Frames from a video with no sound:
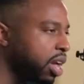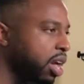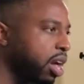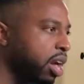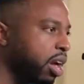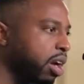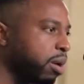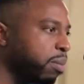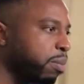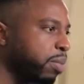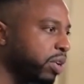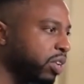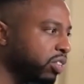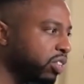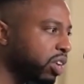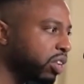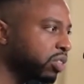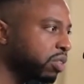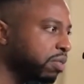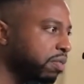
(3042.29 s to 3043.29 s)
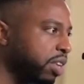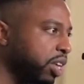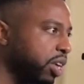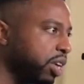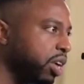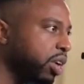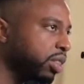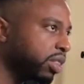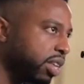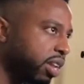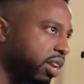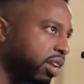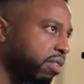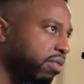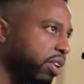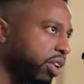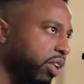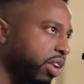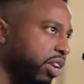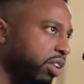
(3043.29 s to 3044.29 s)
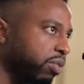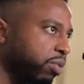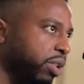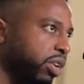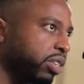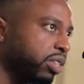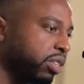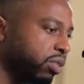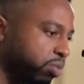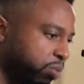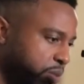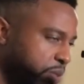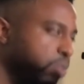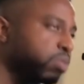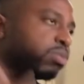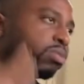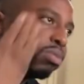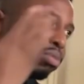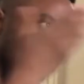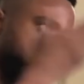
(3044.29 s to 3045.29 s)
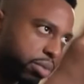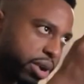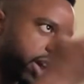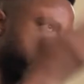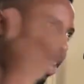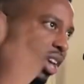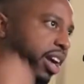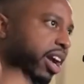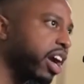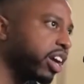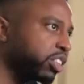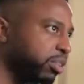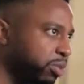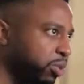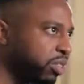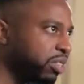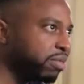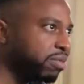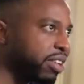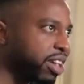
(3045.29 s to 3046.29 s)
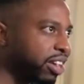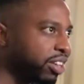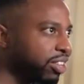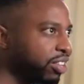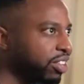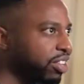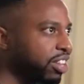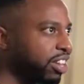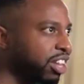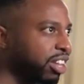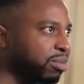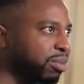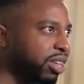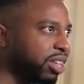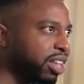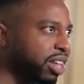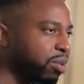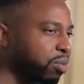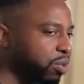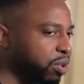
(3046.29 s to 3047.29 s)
but it's also very authentic and very enriched behind that contribution factor. You know what I mean?